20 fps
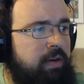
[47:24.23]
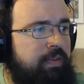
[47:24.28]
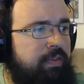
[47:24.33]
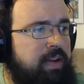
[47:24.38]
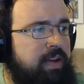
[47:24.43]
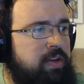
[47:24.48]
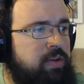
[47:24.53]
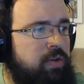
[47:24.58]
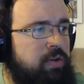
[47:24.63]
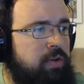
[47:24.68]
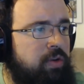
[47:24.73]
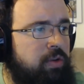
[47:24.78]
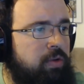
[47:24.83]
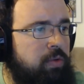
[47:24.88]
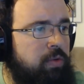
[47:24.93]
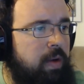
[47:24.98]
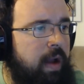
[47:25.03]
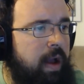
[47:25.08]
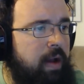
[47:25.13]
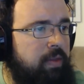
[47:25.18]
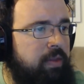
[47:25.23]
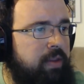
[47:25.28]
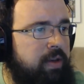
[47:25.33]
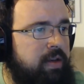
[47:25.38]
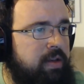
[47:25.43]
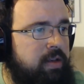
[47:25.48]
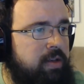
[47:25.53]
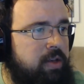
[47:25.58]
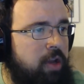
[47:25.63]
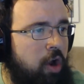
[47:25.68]
featured throughout
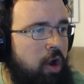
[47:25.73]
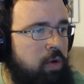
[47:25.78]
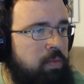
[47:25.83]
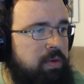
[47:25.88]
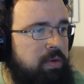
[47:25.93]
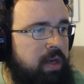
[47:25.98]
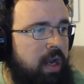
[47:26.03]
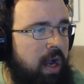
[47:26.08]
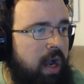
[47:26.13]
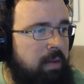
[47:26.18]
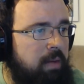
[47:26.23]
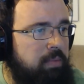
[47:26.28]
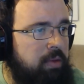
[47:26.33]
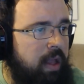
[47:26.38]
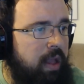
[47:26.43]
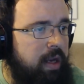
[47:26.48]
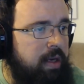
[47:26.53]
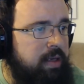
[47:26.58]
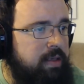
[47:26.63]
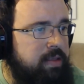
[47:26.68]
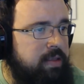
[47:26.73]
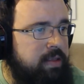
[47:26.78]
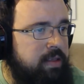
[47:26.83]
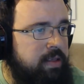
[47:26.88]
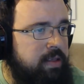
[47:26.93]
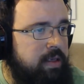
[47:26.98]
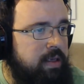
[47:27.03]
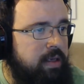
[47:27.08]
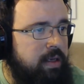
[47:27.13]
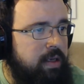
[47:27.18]
the domed complex,